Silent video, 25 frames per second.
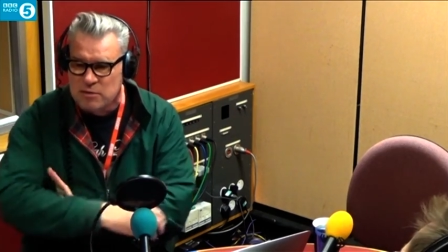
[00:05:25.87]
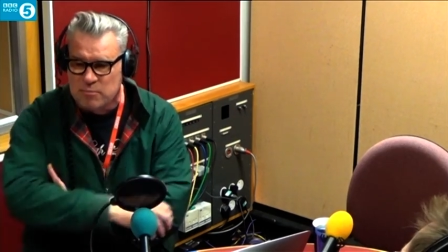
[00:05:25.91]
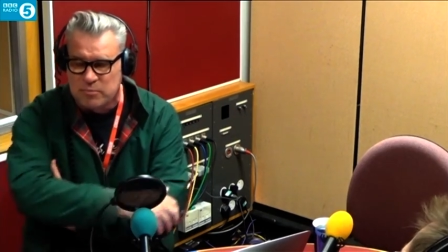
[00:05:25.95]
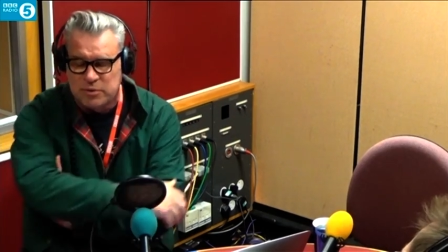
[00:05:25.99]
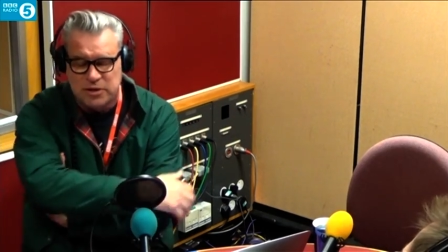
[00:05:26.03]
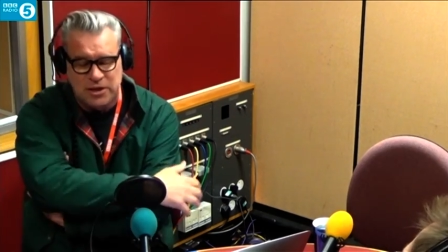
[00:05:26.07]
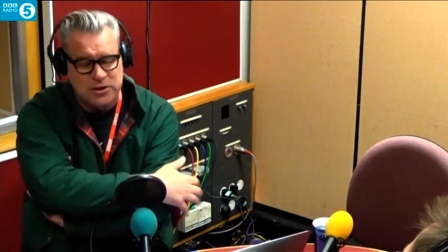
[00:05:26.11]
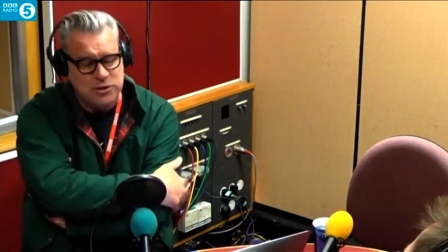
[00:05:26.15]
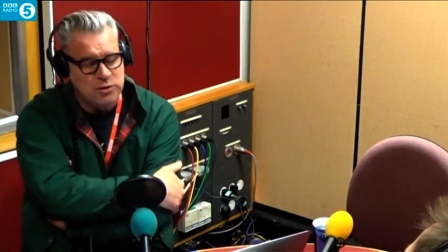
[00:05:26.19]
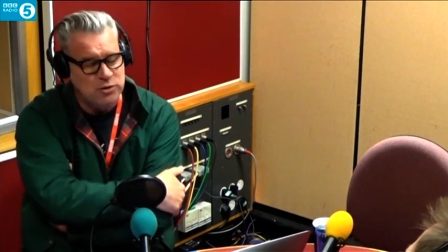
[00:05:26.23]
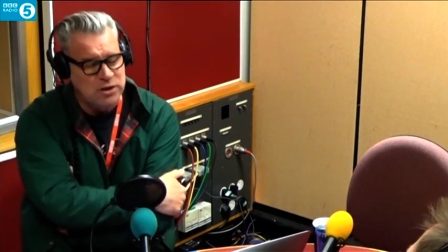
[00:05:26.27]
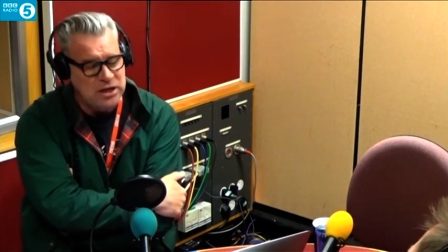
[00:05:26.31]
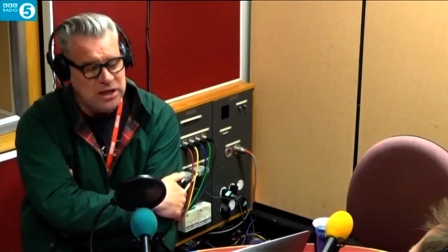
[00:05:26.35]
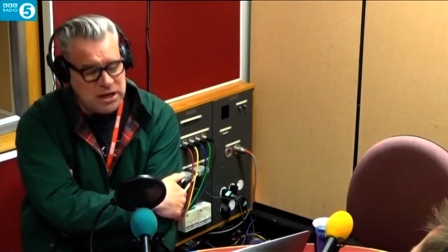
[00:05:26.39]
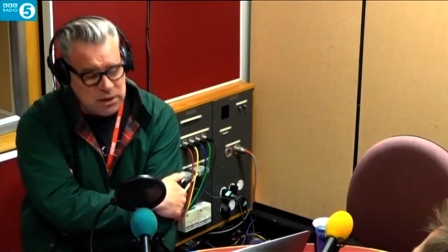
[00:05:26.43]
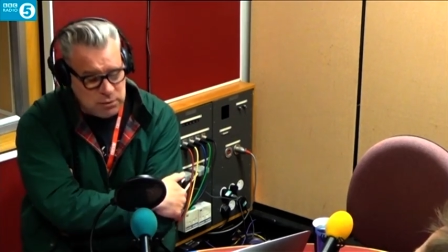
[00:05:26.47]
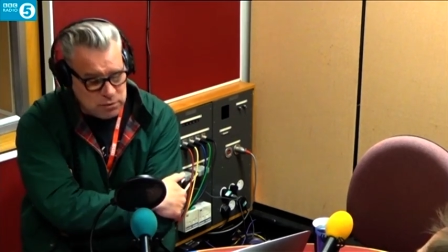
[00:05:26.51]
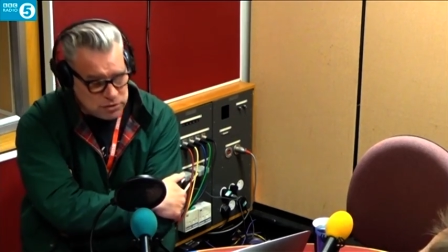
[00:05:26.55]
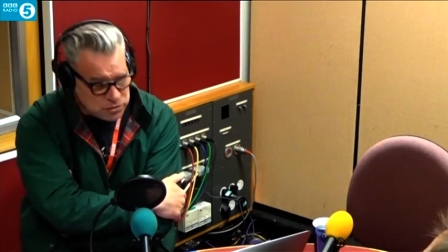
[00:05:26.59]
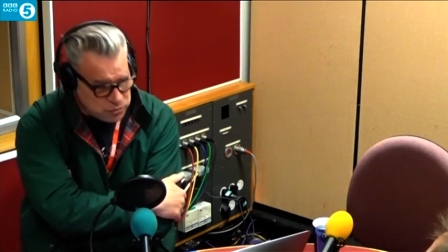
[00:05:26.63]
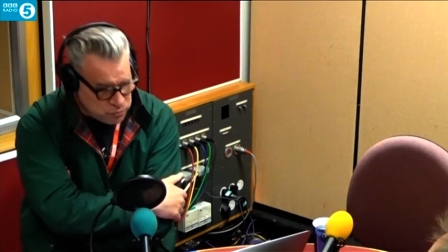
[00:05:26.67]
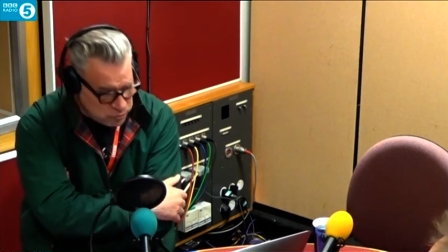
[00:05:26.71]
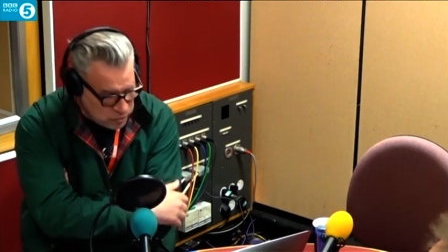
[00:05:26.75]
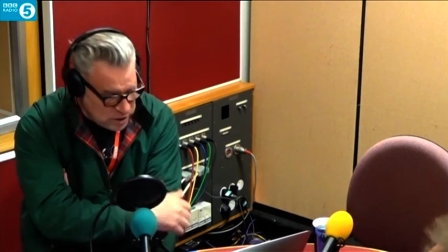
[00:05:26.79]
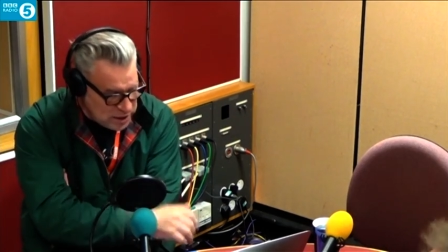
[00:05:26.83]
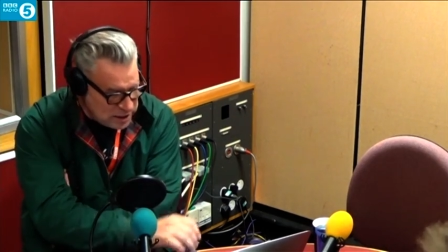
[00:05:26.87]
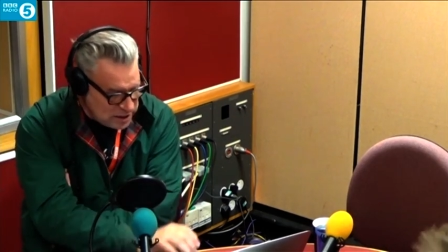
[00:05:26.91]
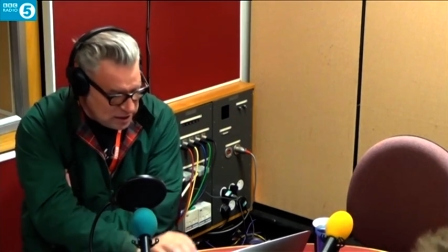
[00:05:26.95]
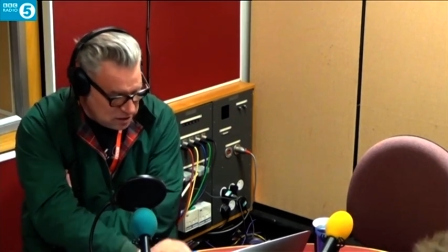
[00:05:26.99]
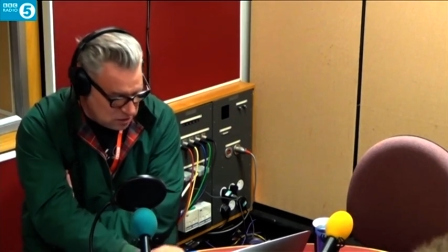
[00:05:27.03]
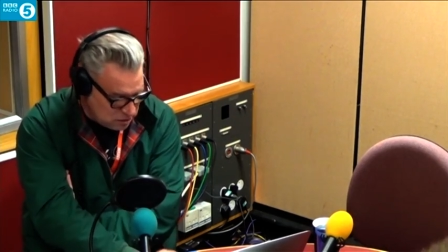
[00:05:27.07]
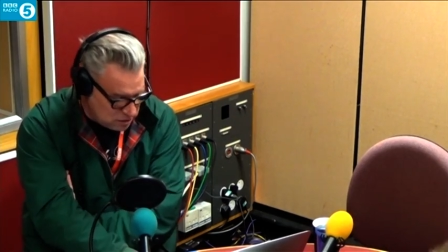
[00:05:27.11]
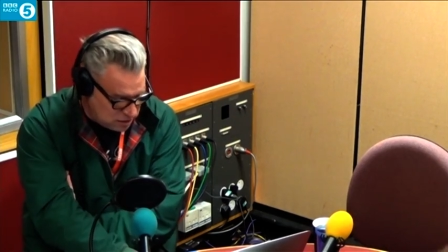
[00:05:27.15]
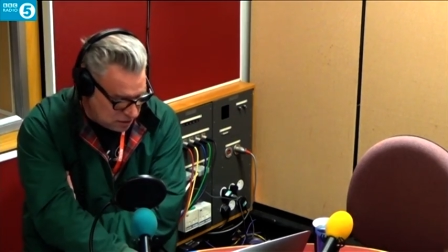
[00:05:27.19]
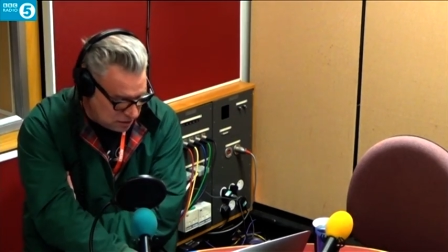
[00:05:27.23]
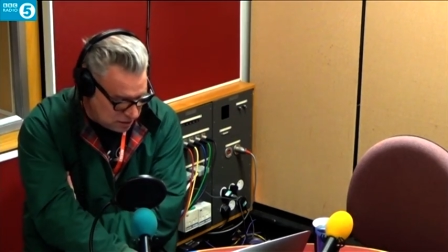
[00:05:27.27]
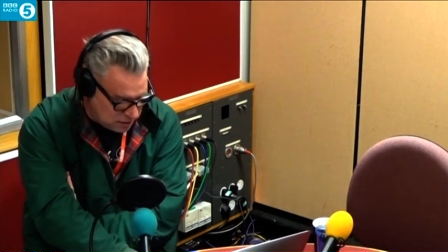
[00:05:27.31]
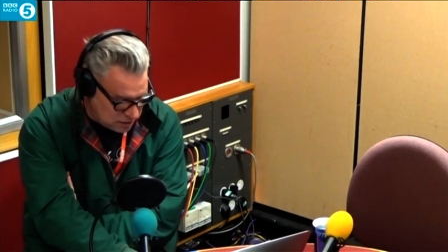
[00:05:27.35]
But I thought he was really
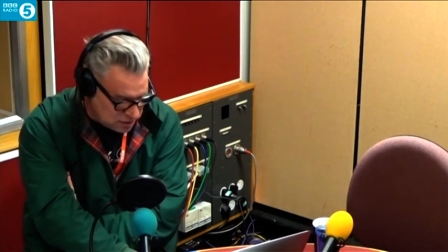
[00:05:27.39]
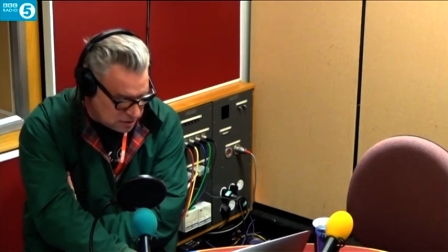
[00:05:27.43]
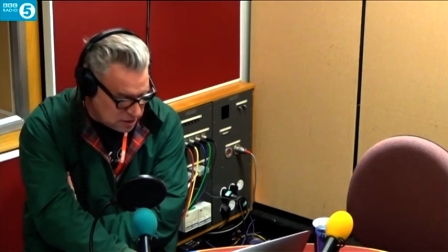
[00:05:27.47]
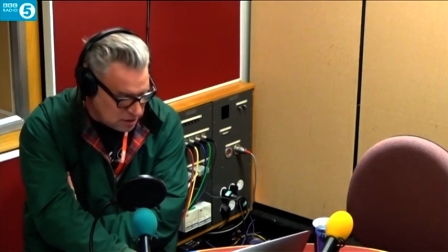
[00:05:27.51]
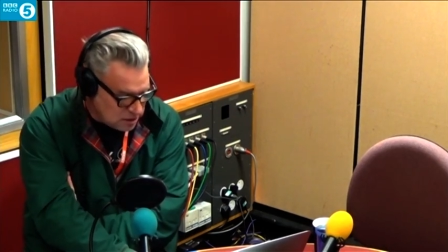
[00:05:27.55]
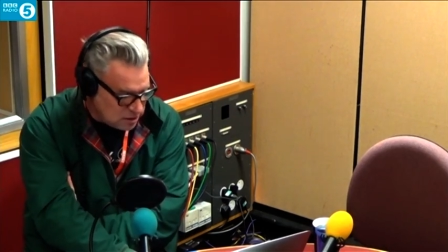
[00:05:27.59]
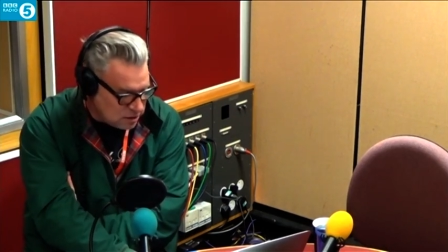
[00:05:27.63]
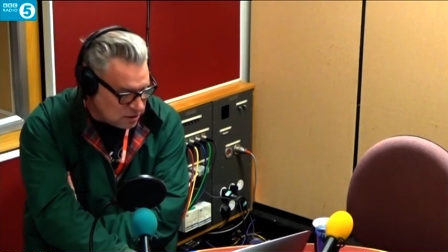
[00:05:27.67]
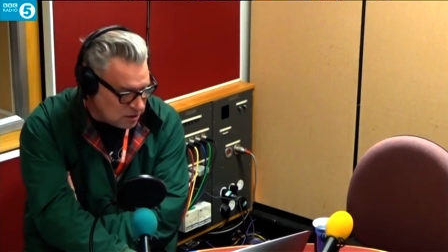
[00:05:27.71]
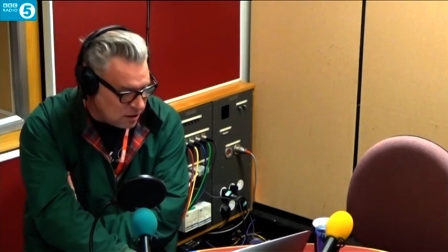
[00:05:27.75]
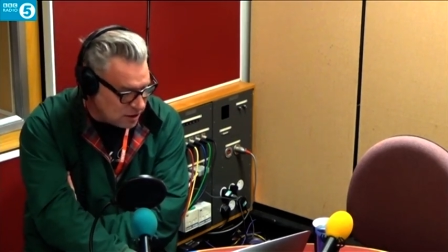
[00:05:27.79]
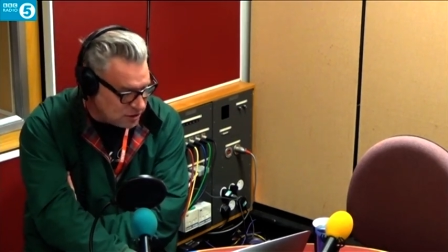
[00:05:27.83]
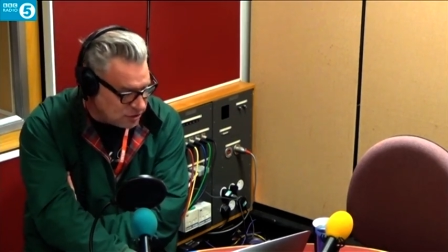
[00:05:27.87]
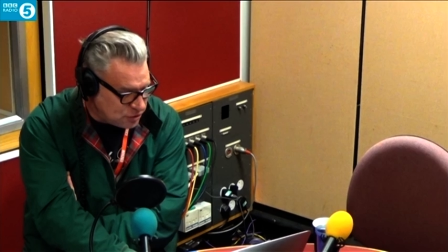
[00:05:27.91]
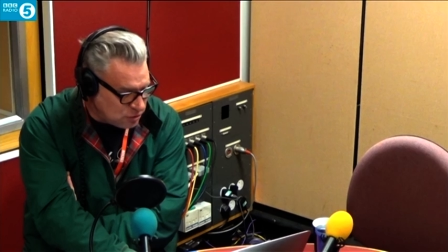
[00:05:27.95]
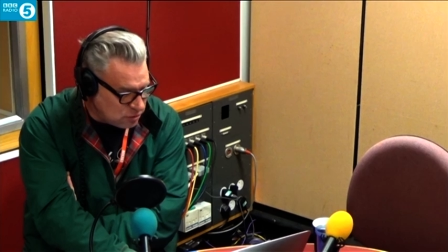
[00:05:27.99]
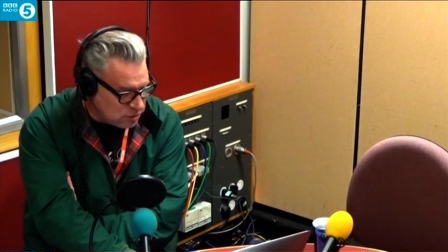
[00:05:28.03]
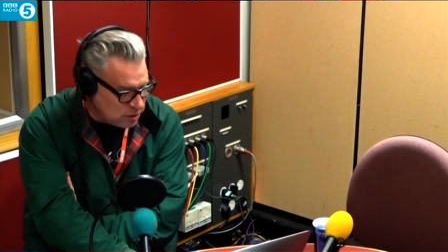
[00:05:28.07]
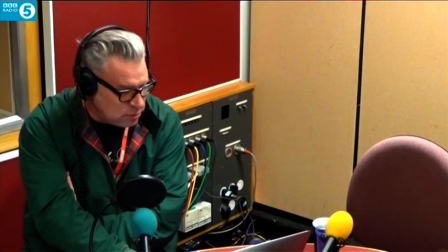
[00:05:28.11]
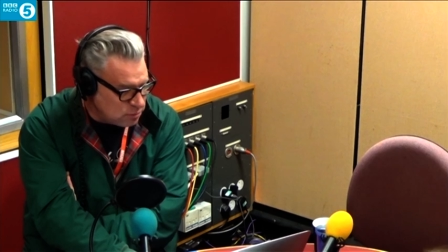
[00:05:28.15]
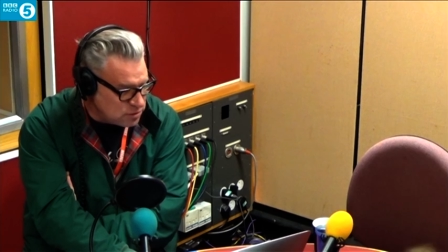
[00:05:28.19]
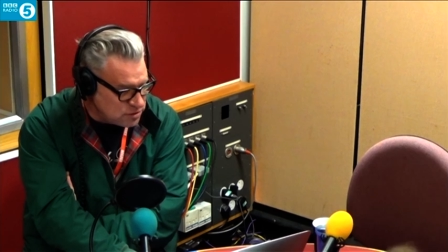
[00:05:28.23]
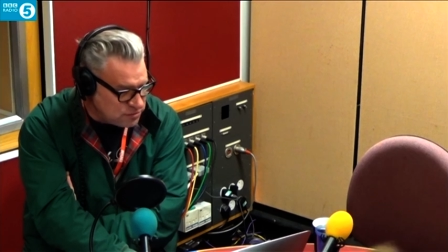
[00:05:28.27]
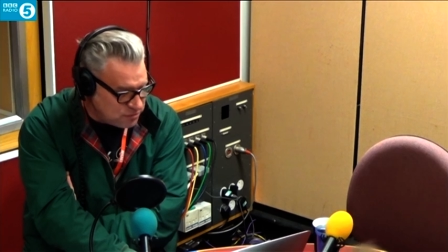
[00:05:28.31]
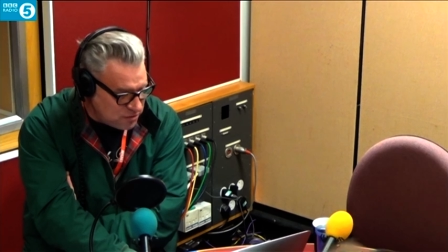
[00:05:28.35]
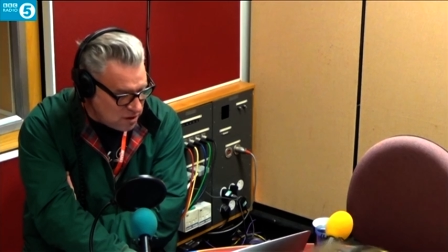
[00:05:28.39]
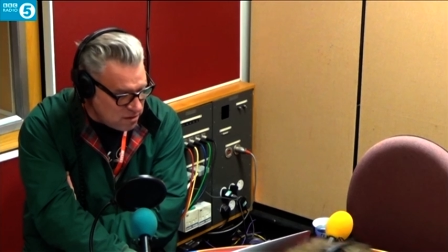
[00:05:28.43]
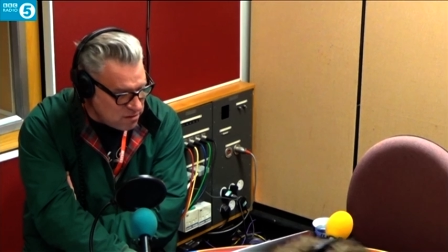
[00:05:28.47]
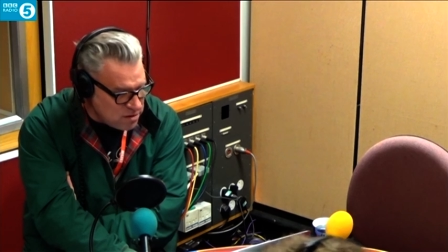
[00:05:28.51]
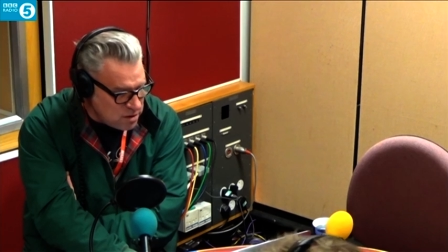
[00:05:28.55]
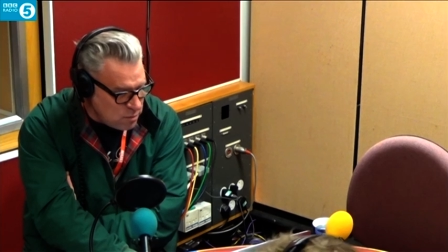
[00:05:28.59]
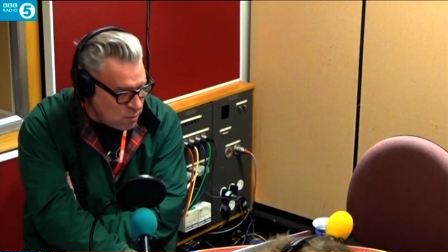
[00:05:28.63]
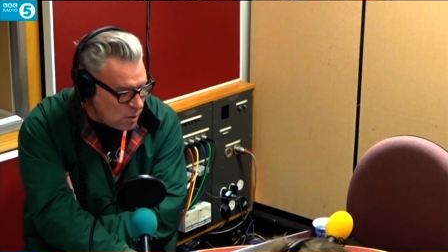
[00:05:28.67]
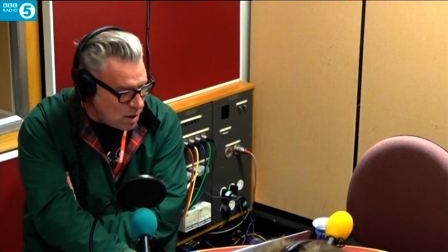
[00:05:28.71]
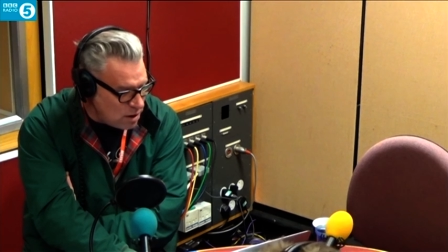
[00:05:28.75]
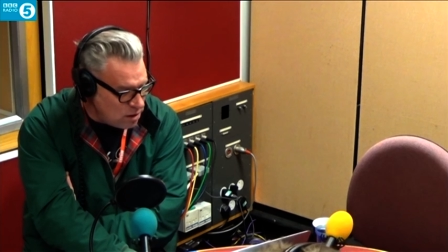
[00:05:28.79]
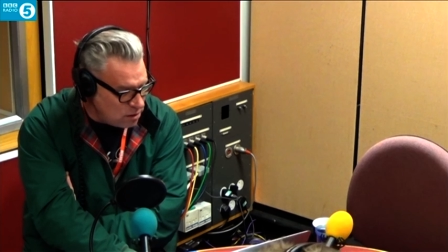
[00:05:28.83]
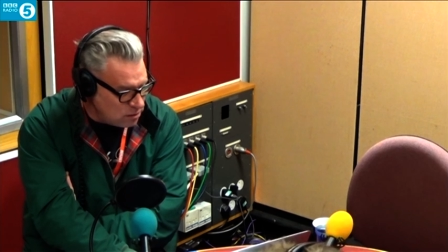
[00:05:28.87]
good in it. I thought it was
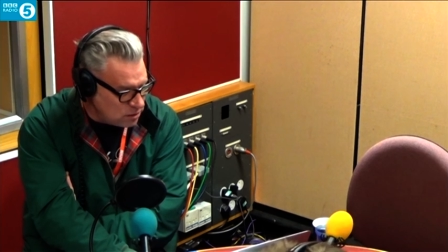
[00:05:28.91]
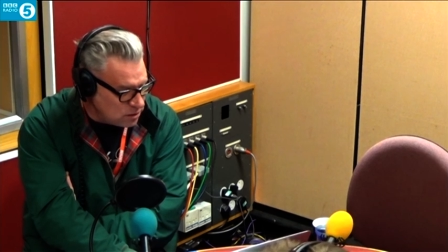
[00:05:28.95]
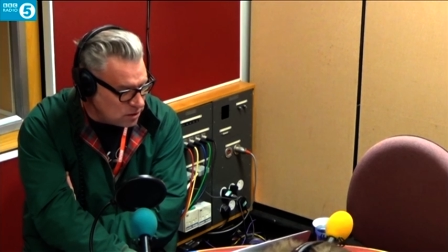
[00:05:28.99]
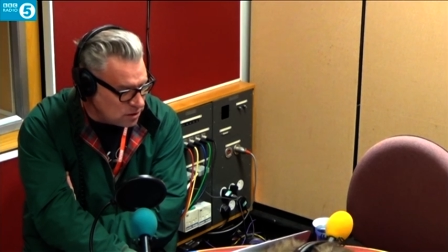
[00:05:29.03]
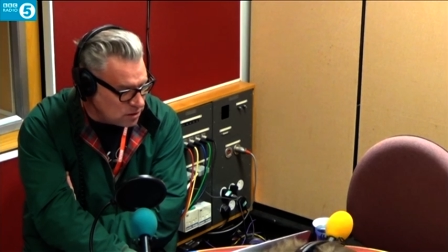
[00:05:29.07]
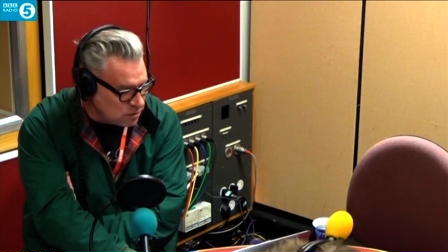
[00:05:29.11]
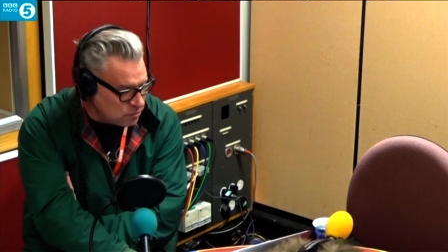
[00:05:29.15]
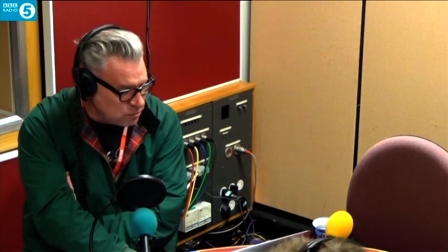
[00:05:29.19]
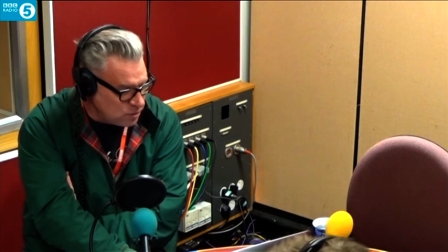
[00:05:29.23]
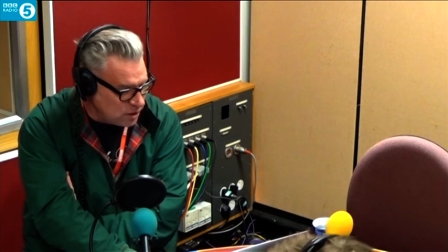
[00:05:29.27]
very well uh,